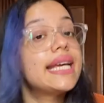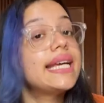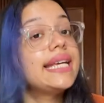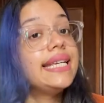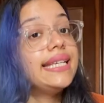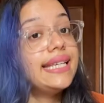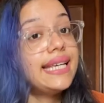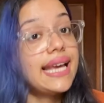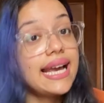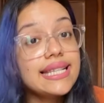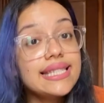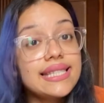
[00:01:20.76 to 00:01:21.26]

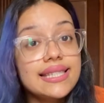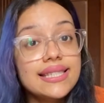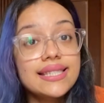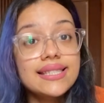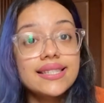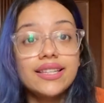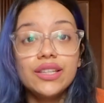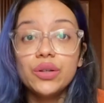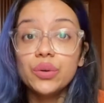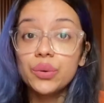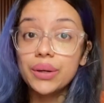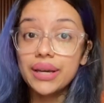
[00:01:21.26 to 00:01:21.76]

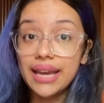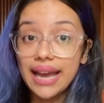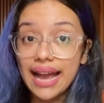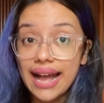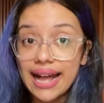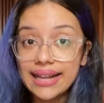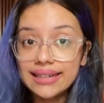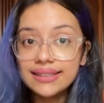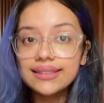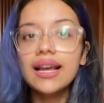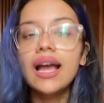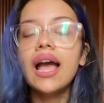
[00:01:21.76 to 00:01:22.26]
Yes, you
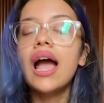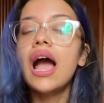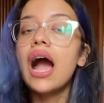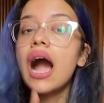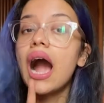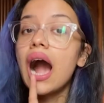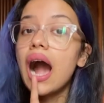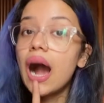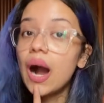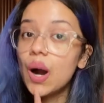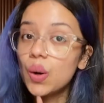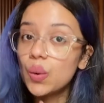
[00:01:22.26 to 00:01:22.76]
can.
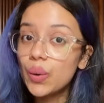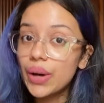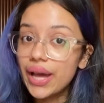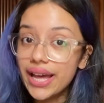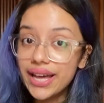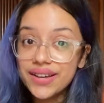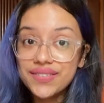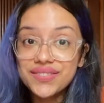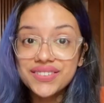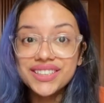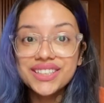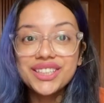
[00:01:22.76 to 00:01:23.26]

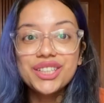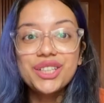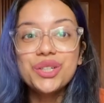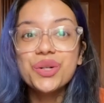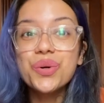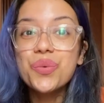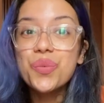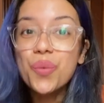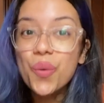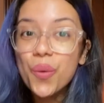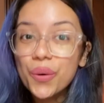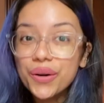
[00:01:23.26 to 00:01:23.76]
However,
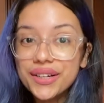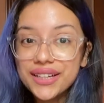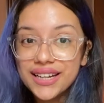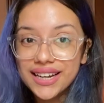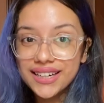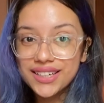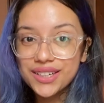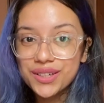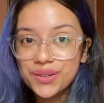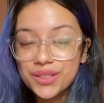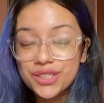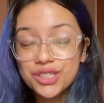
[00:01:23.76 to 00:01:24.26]
you won't
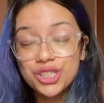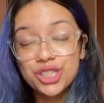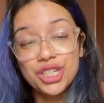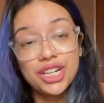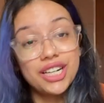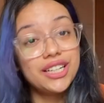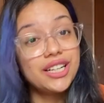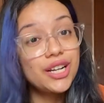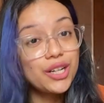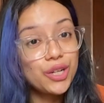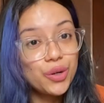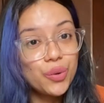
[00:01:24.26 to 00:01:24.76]
get to the
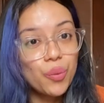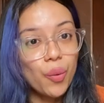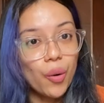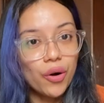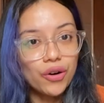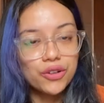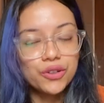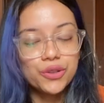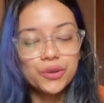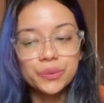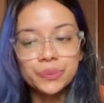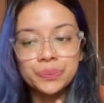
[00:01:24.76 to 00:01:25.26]
shade that you
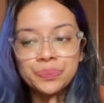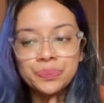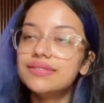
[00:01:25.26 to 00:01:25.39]
want to.